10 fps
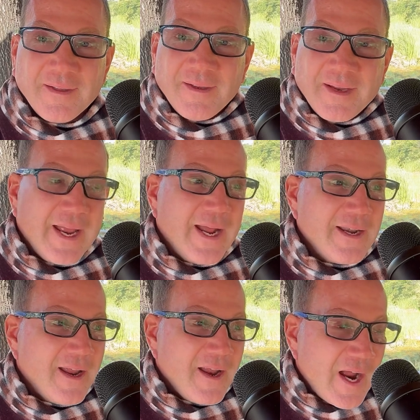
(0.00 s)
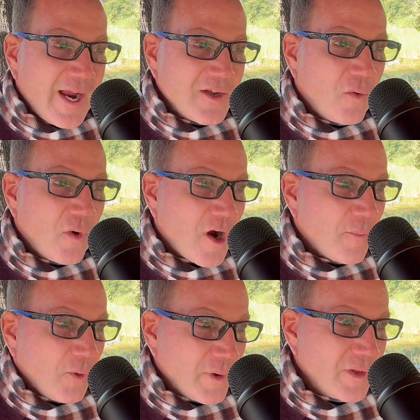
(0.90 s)
And I know a
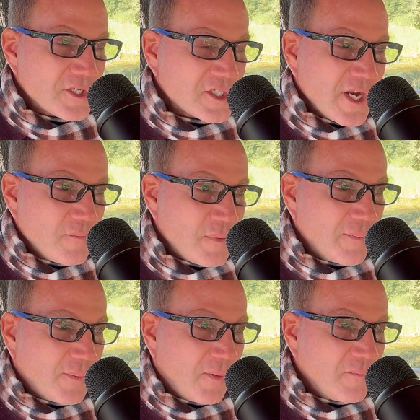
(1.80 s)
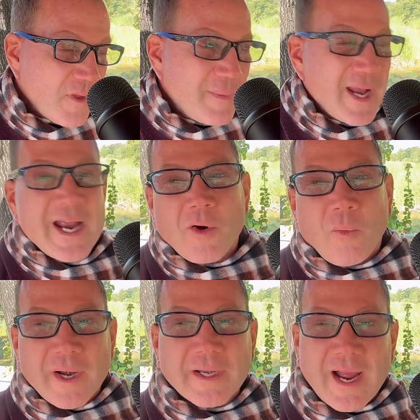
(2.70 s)
couple real estate people. I mean, I
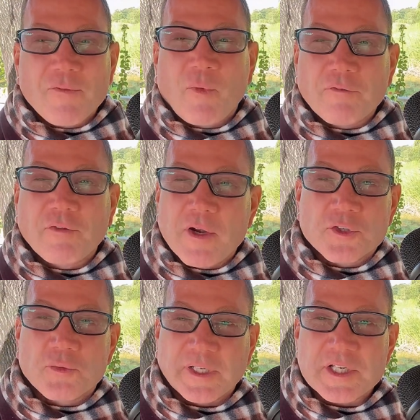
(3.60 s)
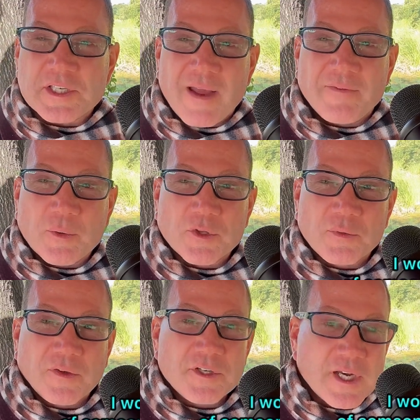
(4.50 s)
have one friend who's really savvy with
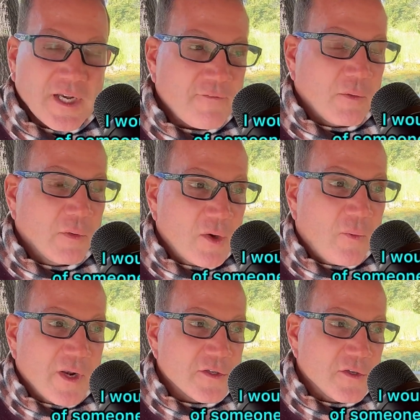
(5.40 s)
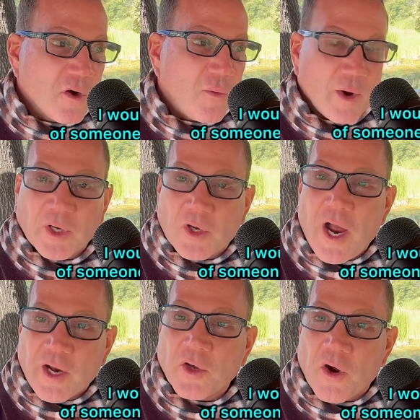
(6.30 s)
real estate. If I really wanted to know,
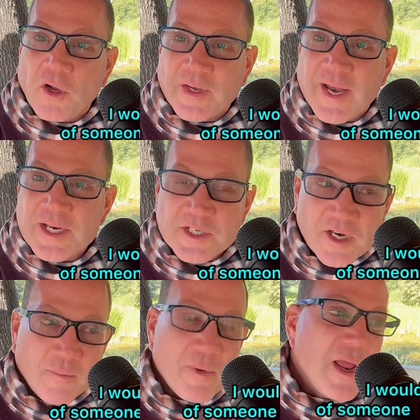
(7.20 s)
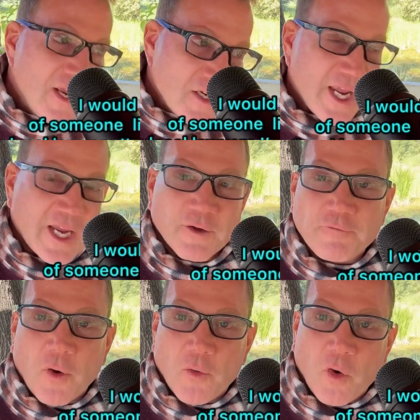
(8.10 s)
I could have called and asked him, taken a
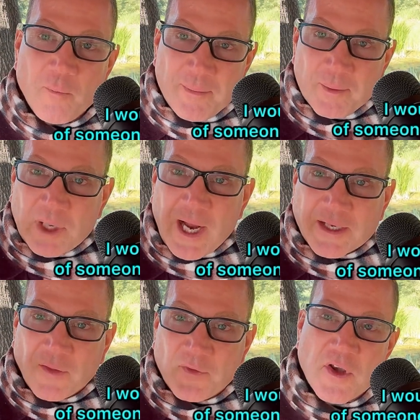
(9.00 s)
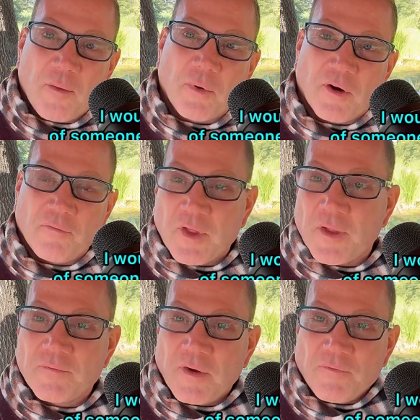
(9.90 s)
photo, maybe blocked out the number of
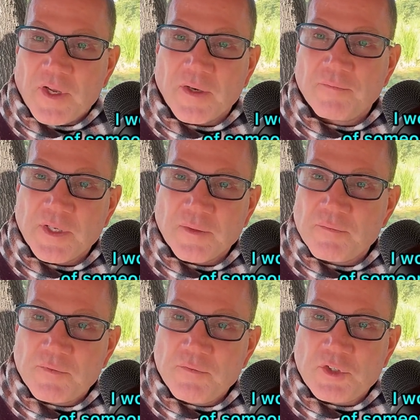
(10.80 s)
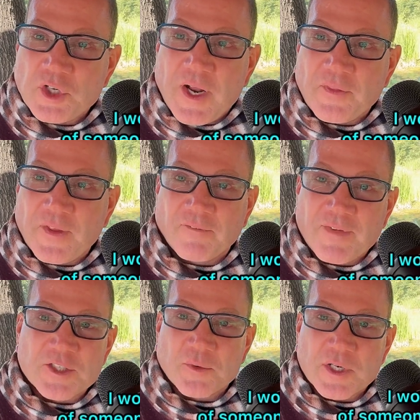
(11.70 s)
the Chinook thing, if
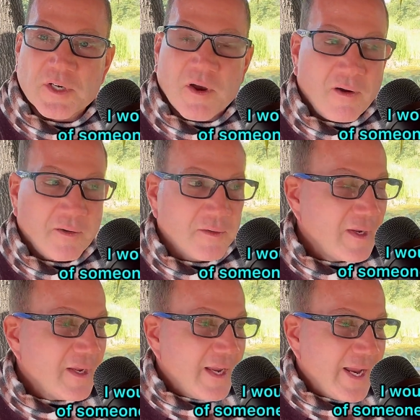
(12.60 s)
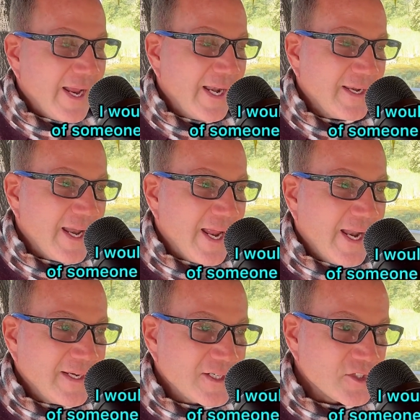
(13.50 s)
that's what it's called,
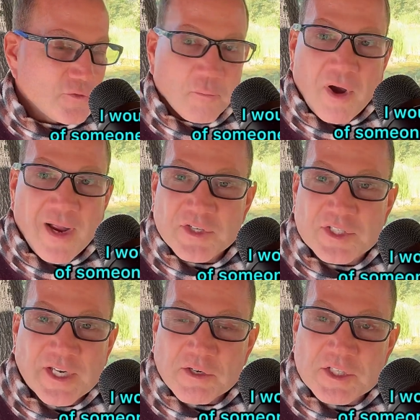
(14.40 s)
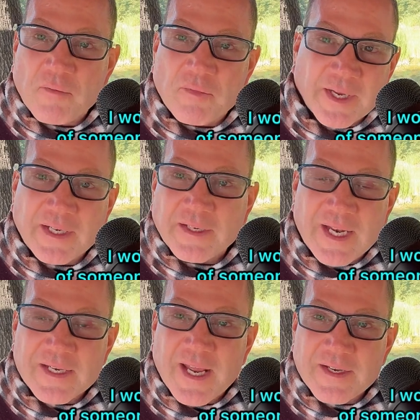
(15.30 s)
and just for privacy or something,
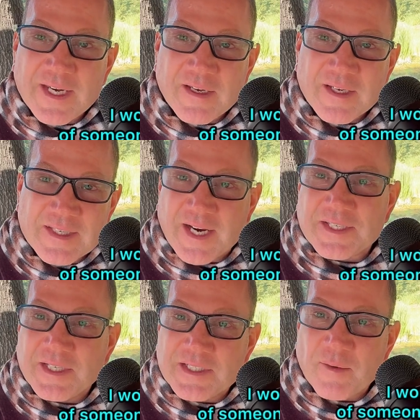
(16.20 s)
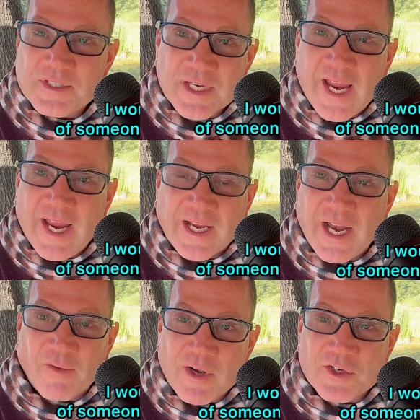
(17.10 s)
and he texted it to him and say, hey,
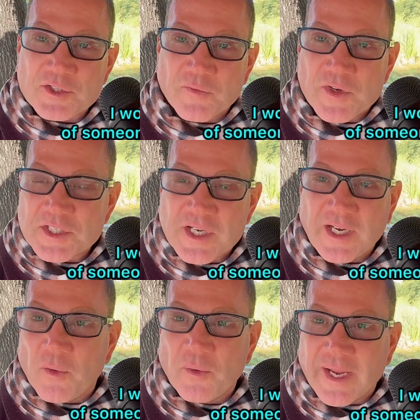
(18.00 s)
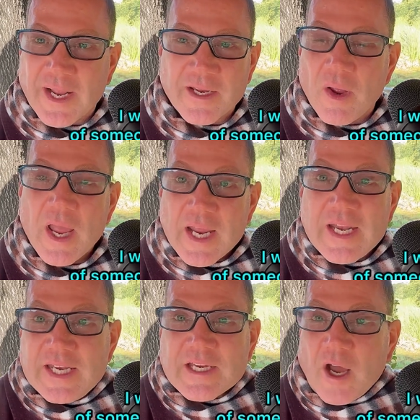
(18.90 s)
can I register this? Can I loan again?
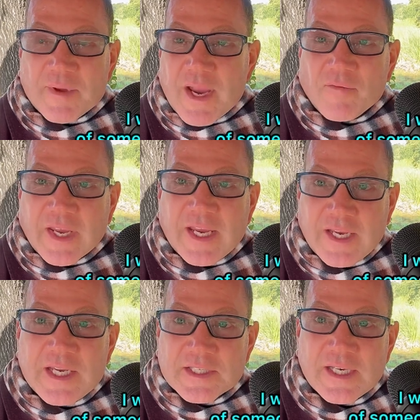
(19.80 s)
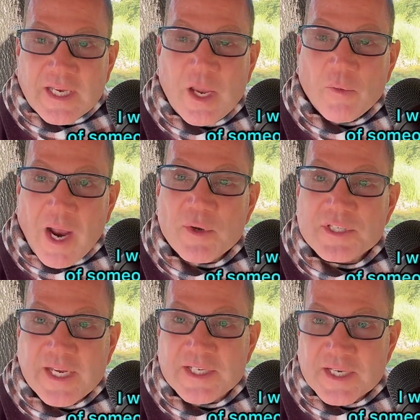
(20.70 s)
And he'd tell me everything. I would
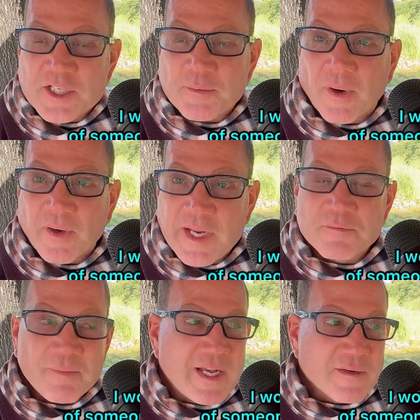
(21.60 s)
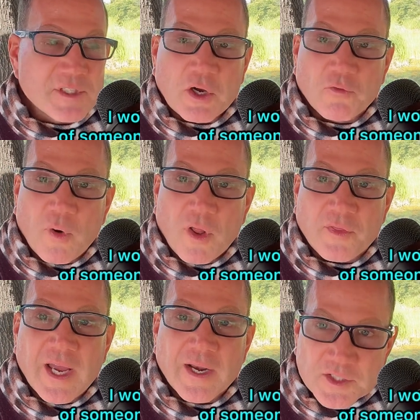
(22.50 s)
say he's an expert. He's made himself
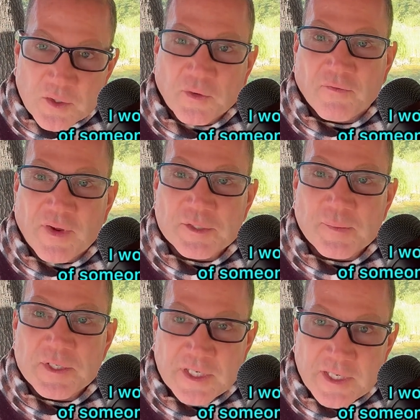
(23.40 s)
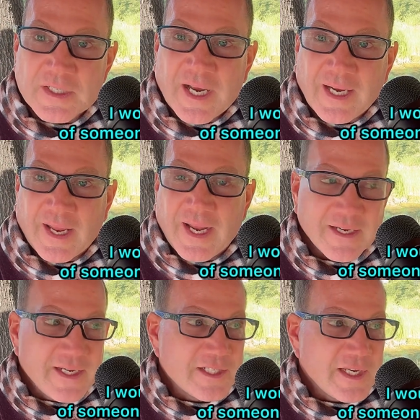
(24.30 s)
wealthy on his own investments in Thailand,
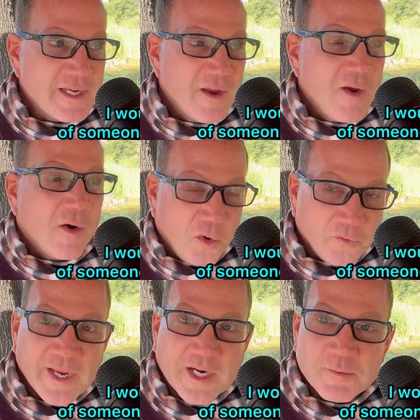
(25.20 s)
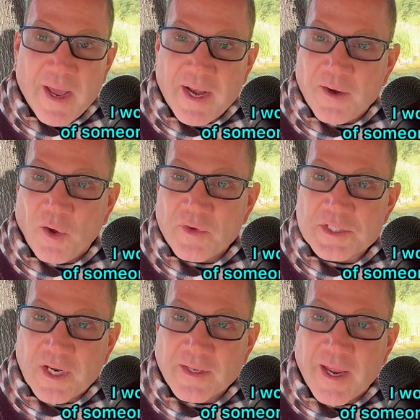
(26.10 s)
and he's the only expat I know that's
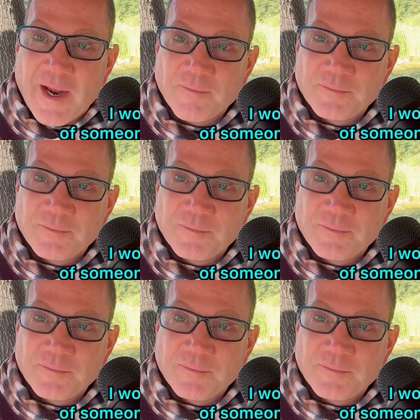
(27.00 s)
done that.